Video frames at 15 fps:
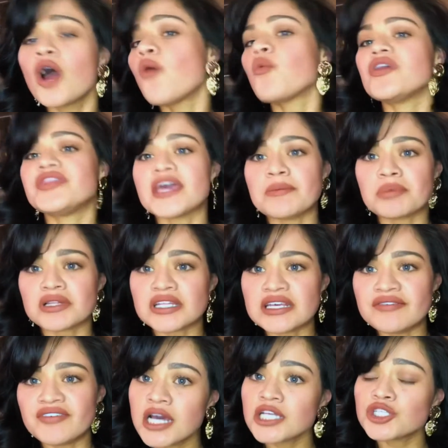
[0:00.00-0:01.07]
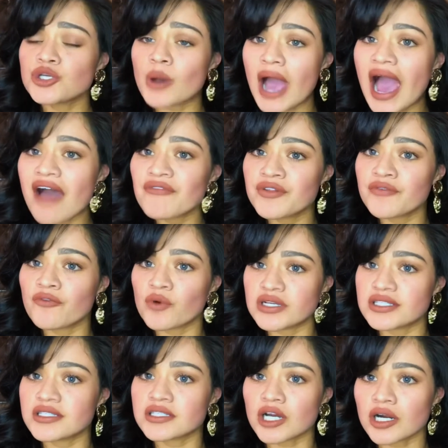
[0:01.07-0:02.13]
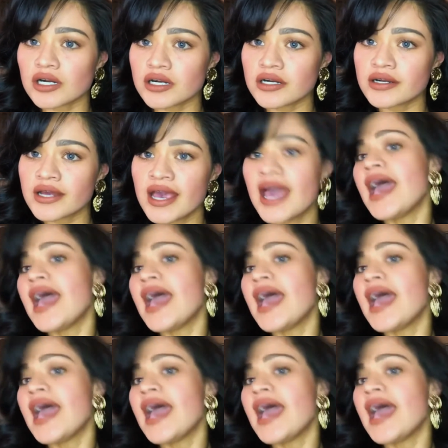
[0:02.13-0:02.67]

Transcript: what they believe in, to have their voices heard.